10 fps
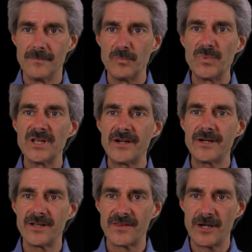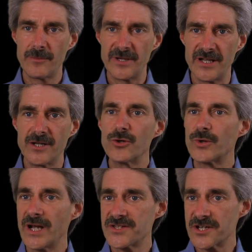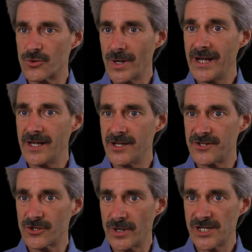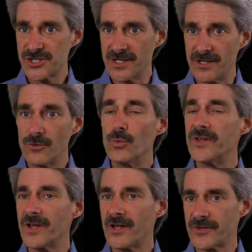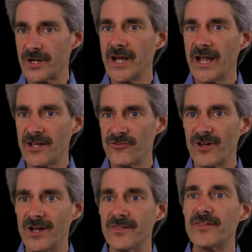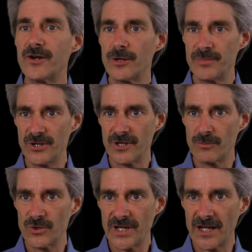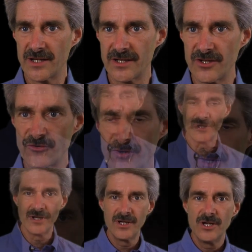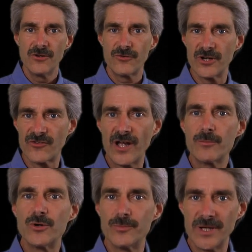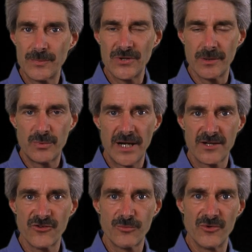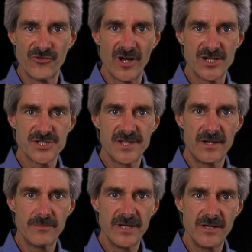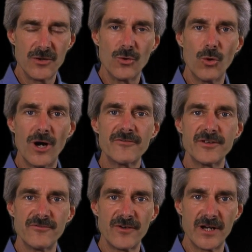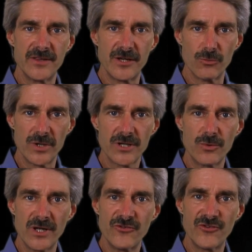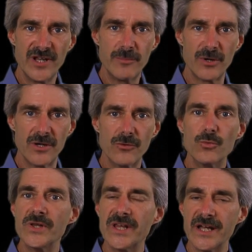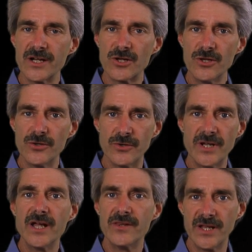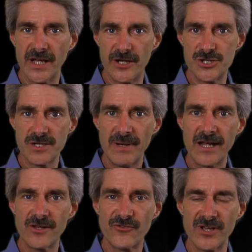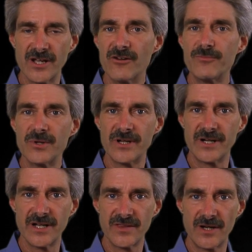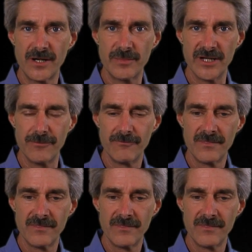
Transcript: Polarity therapy creates a great integration with other hands-on therapeutic modalities. For example, people that practice massage therapy will often find their work runs deeper when they include the energy balancing of polarity therapy.